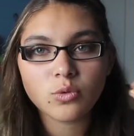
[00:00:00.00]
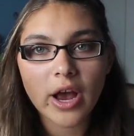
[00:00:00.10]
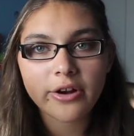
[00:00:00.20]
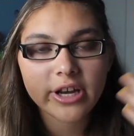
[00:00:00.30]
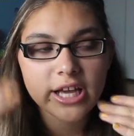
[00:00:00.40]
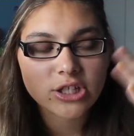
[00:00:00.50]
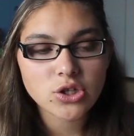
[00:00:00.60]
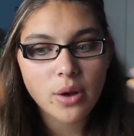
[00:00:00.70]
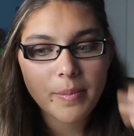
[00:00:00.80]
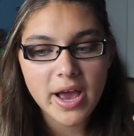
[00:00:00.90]
I already had
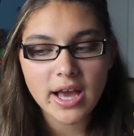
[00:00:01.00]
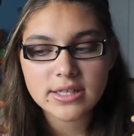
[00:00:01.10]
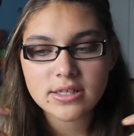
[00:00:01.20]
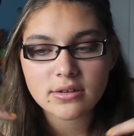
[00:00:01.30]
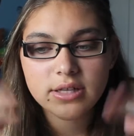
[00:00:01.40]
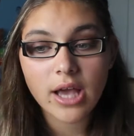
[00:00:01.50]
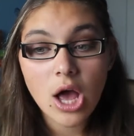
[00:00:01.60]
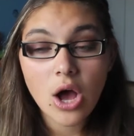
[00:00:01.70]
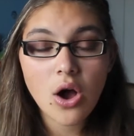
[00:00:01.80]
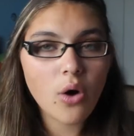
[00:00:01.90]
scrubbed my eyes, and I was like,
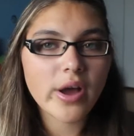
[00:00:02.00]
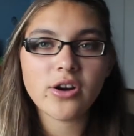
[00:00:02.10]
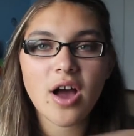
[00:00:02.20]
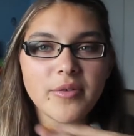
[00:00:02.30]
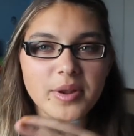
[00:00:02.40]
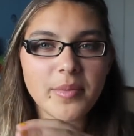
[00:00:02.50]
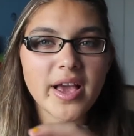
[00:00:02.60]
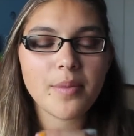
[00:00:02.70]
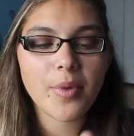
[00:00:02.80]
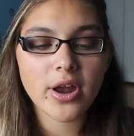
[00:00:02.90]
oh, I don't have any
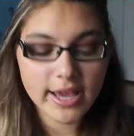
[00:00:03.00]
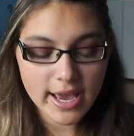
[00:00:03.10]
makeup on.